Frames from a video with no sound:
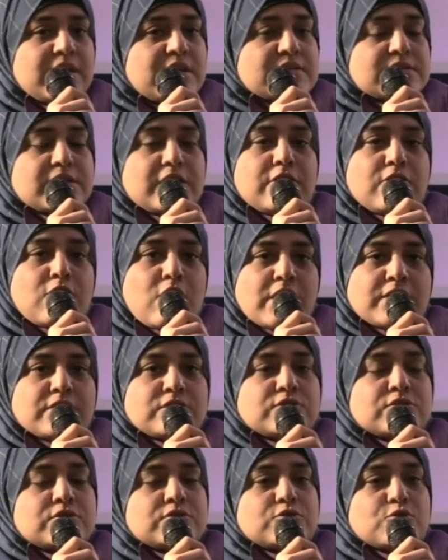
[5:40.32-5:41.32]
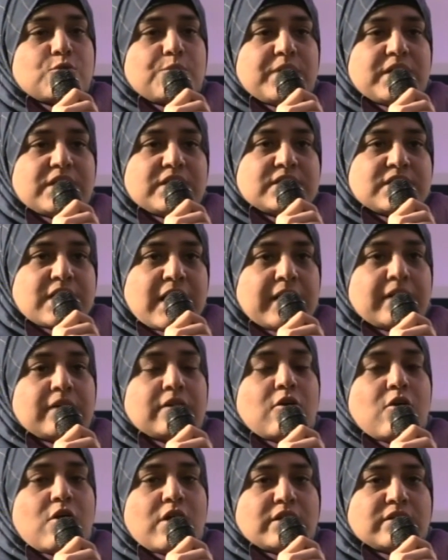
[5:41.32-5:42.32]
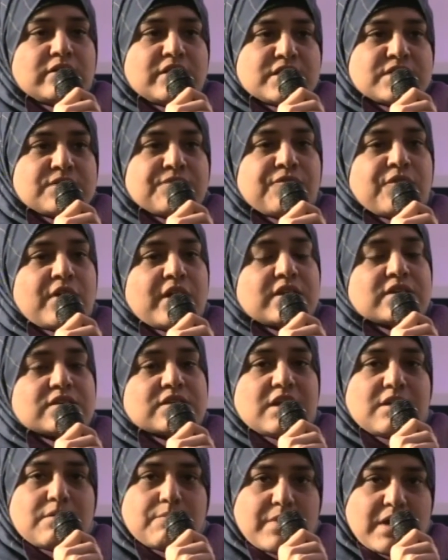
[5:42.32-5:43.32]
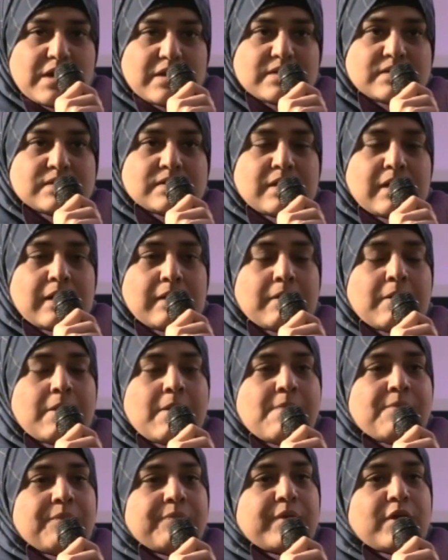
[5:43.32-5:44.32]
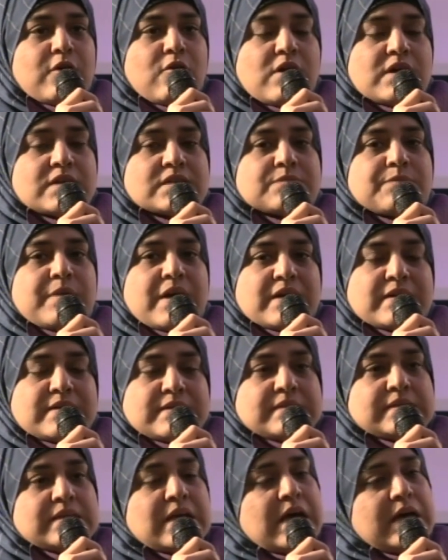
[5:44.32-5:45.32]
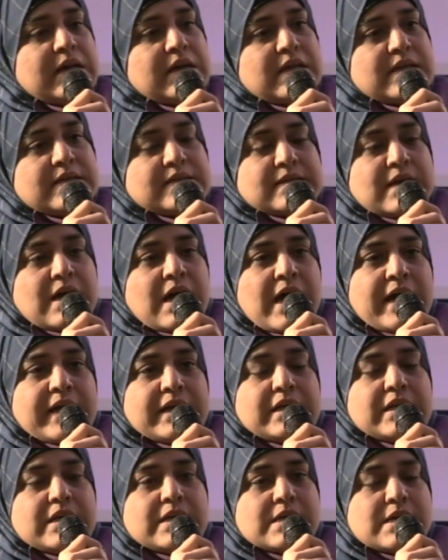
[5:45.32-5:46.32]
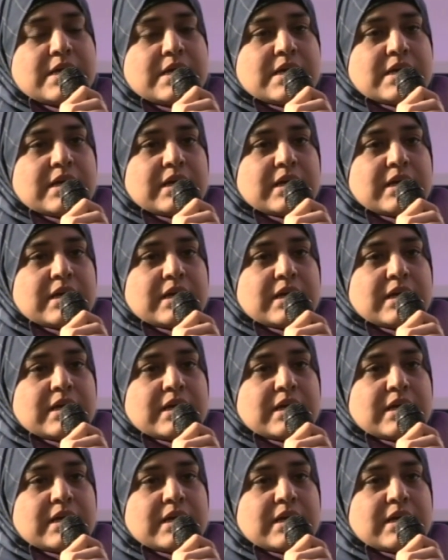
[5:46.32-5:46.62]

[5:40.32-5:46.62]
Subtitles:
lot to be done on this front in Pakistan, because Pakistan is a highly,